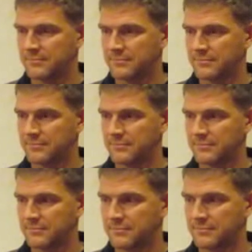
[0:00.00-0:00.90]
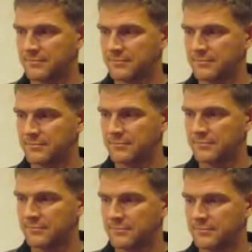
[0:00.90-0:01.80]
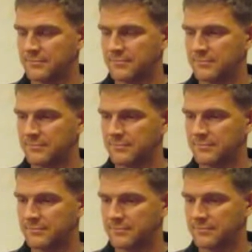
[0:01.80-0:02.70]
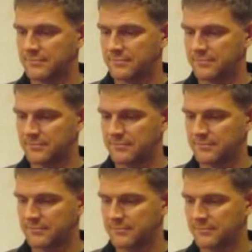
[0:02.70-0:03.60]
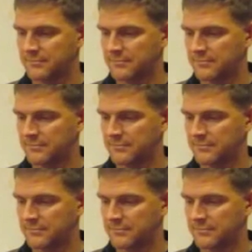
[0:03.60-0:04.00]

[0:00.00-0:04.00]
(silent)